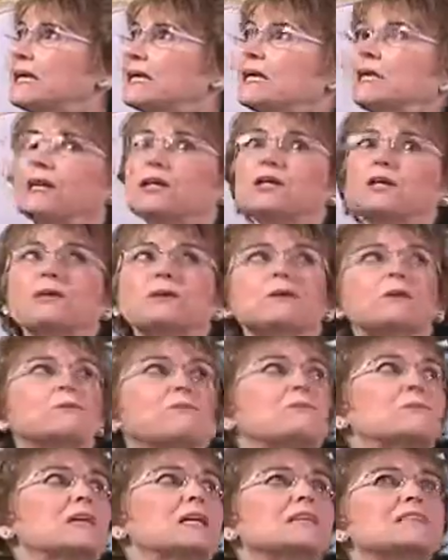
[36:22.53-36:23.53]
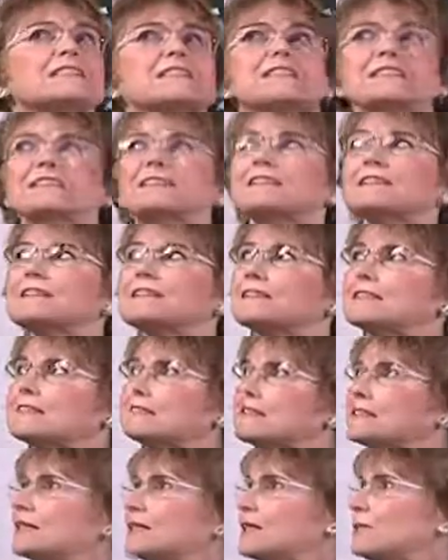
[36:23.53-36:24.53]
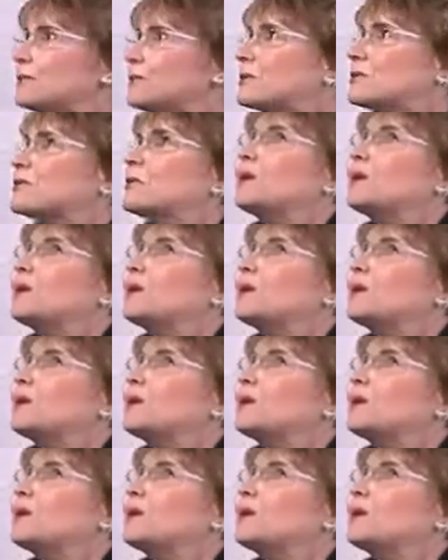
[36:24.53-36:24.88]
Here he was in a city with